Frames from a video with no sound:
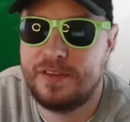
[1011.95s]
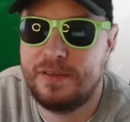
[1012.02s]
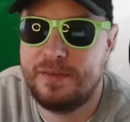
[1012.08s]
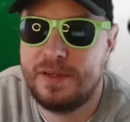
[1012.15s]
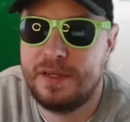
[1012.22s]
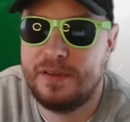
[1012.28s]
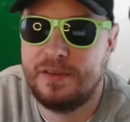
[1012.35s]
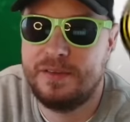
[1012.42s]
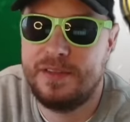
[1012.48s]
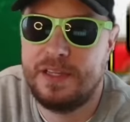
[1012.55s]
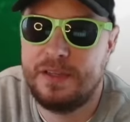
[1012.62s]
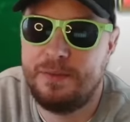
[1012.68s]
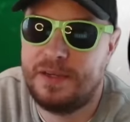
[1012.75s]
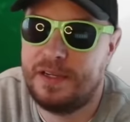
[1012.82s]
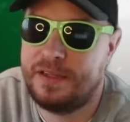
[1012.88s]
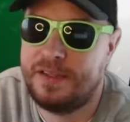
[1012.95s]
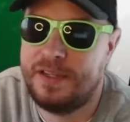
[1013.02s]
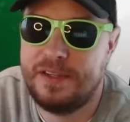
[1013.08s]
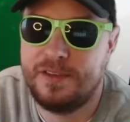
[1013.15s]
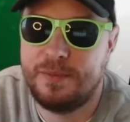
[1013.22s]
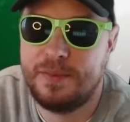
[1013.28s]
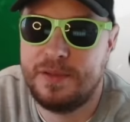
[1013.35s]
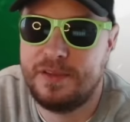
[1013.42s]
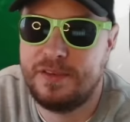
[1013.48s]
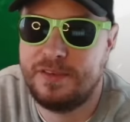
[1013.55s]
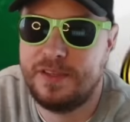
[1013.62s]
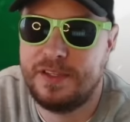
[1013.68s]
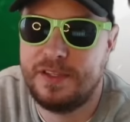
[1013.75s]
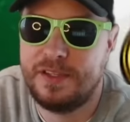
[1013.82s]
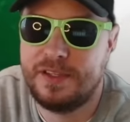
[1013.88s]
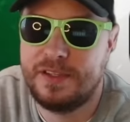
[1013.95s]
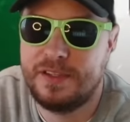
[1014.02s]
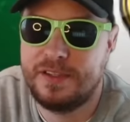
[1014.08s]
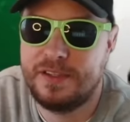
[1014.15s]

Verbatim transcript: I mean, it'll take me like 10 spins or something.